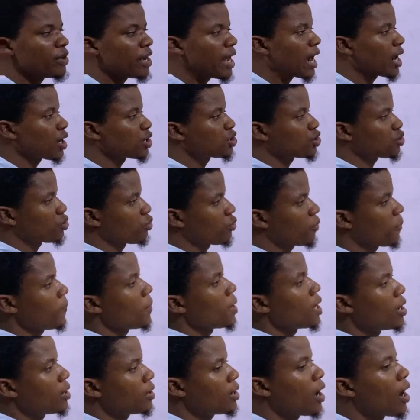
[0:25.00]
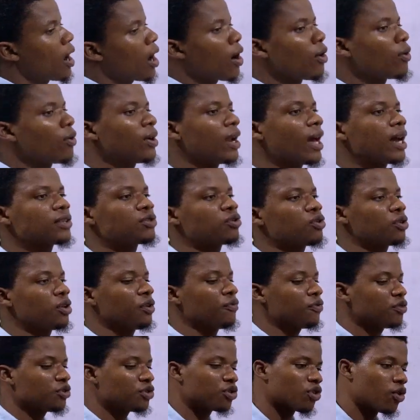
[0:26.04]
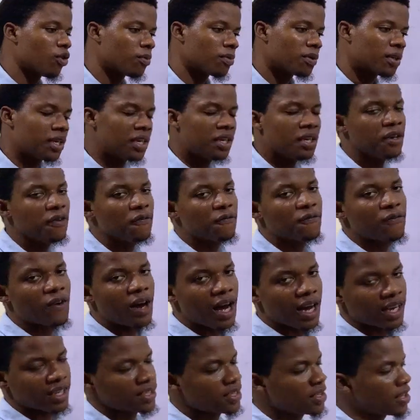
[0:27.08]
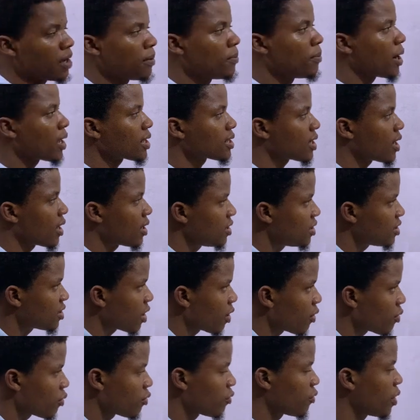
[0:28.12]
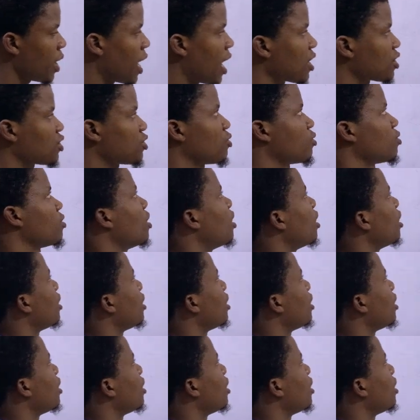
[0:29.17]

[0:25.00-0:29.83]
reaction? Now, I would like to give you some key facts about Carnnizaro reaction.